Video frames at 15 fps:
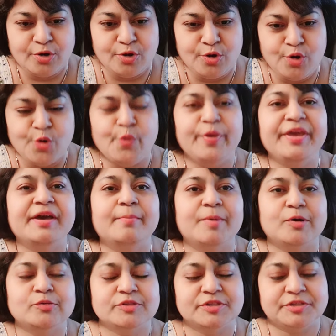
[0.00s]
knowing
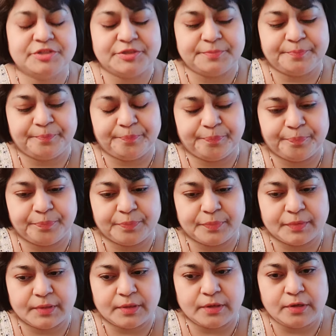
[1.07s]
about it
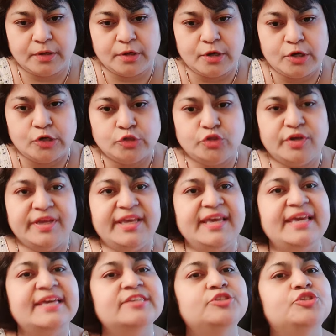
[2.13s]
so
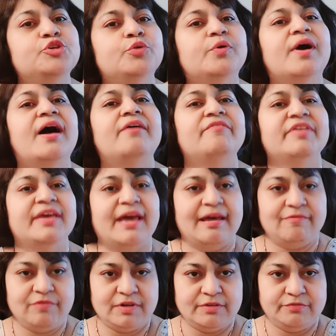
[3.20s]
each yuga we
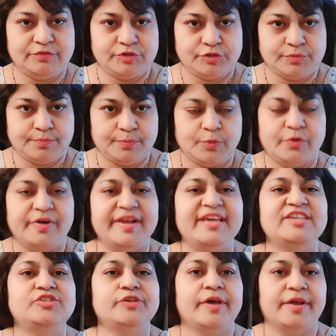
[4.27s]
have lived or
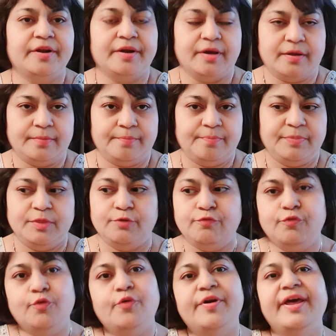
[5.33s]
each era the
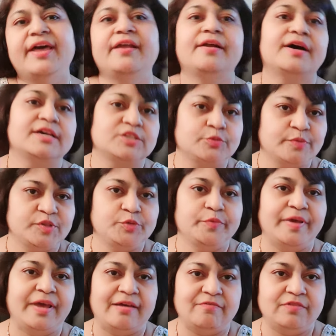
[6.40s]
four eras which
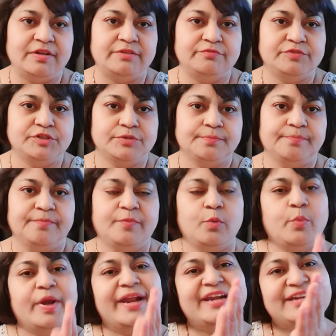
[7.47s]
we have lived,
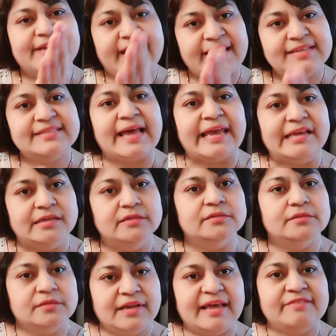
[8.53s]
one entire
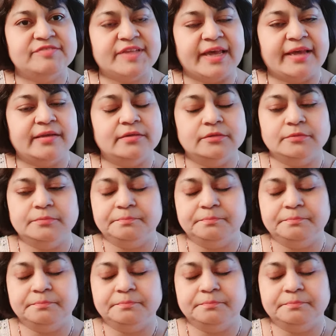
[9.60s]
cycle, life cycle.